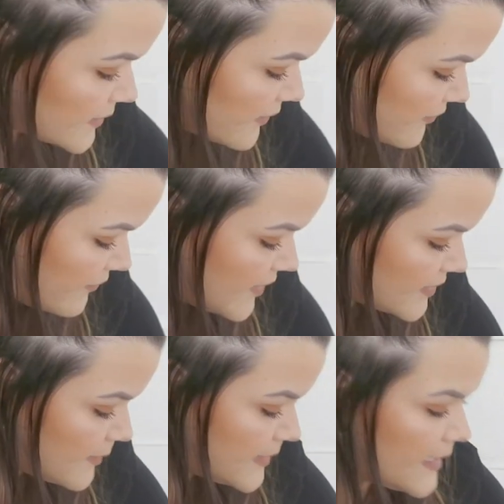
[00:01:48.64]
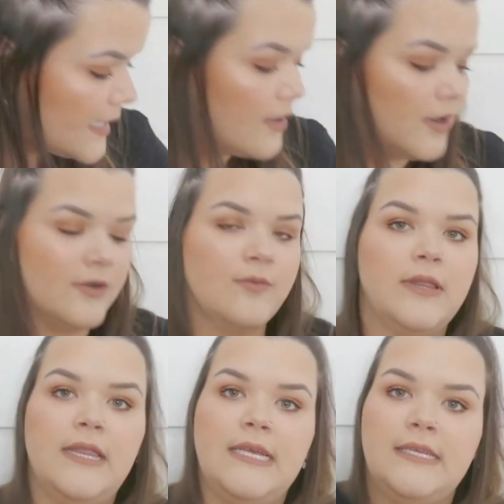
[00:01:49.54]
So the first ones I got were
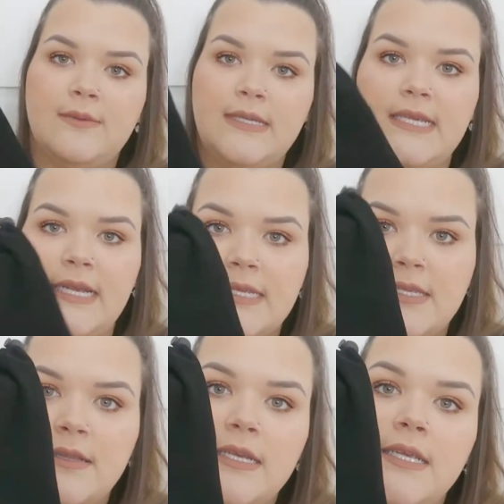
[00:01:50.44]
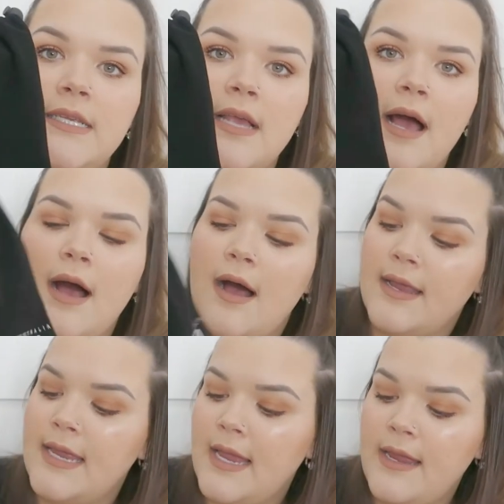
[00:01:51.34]
these ones here. So these are
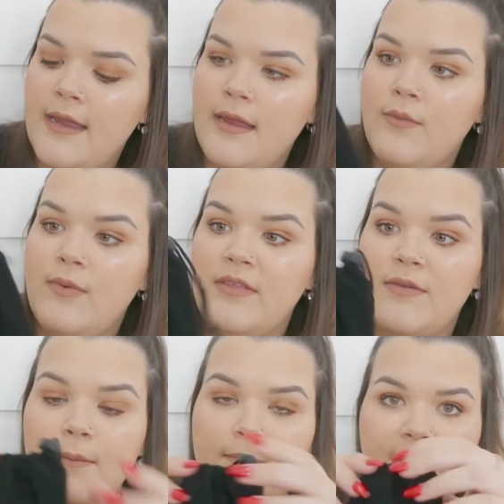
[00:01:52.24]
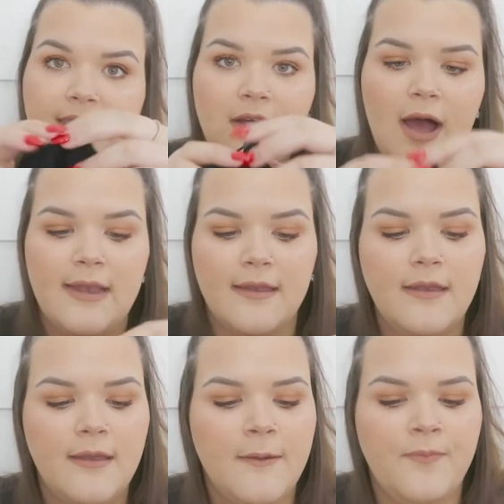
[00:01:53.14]
Key with
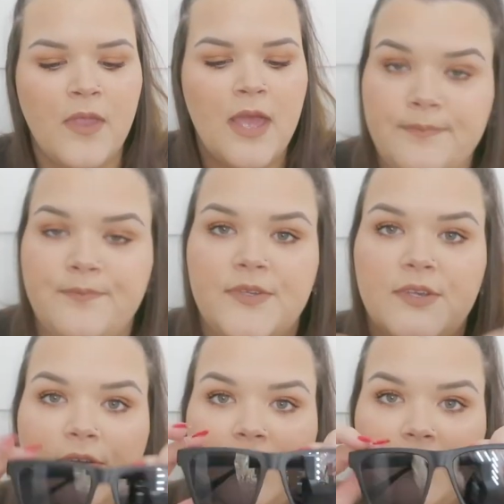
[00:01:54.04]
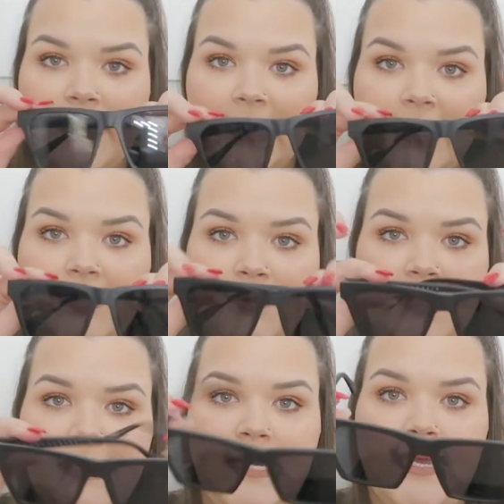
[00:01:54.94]
Misguided. So they're these
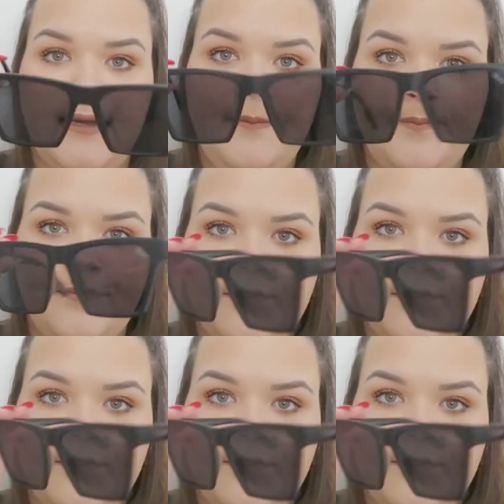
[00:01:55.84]
ones here.